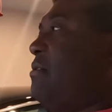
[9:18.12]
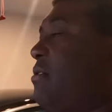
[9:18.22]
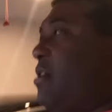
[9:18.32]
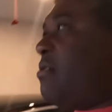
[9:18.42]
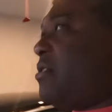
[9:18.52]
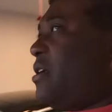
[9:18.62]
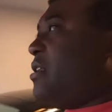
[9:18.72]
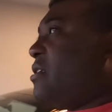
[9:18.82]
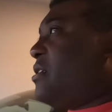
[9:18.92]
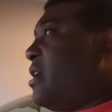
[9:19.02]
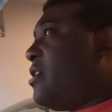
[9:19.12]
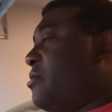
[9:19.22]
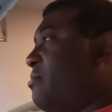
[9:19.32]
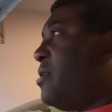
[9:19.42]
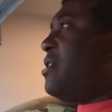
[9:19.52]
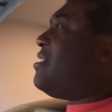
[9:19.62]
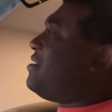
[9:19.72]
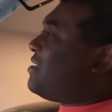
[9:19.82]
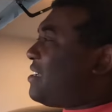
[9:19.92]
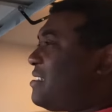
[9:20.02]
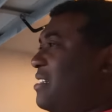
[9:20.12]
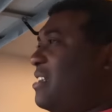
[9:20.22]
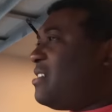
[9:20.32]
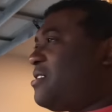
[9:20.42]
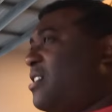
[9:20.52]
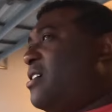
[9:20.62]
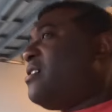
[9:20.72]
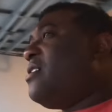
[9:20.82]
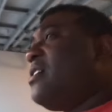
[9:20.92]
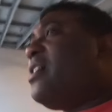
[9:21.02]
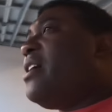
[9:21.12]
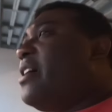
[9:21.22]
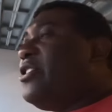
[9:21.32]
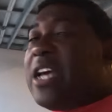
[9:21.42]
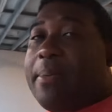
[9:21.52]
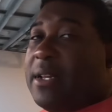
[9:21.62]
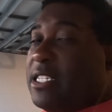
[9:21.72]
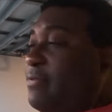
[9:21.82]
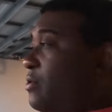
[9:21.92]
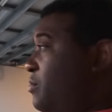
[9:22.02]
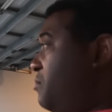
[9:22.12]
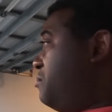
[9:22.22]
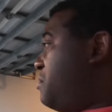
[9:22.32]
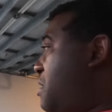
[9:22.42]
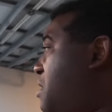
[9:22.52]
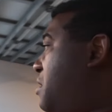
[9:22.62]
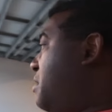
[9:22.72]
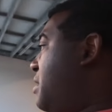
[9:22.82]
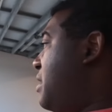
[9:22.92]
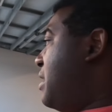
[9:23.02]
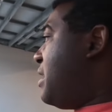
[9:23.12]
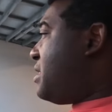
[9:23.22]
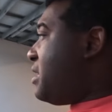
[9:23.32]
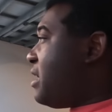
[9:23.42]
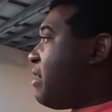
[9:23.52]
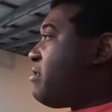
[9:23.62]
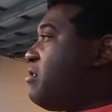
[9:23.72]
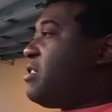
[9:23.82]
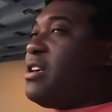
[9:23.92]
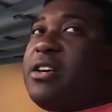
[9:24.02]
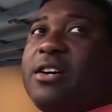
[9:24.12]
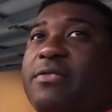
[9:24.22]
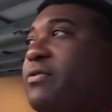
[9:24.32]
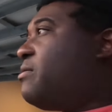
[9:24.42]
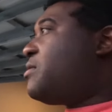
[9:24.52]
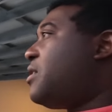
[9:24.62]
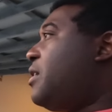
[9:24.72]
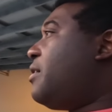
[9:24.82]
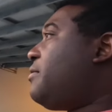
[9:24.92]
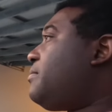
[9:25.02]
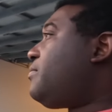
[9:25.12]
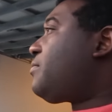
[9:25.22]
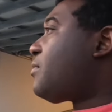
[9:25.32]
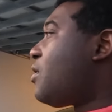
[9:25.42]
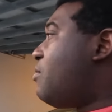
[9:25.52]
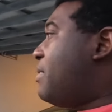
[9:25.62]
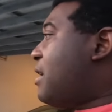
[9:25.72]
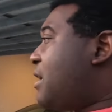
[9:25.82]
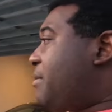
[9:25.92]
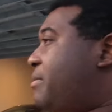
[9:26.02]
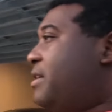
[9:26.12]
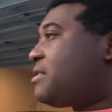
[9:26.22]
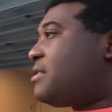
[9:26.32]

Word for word: know, I don't think Indian is Asian, but yeah, I guess it is. Yeah, Japanese food. Everything, everything you think of was in there. Oh my God, these plants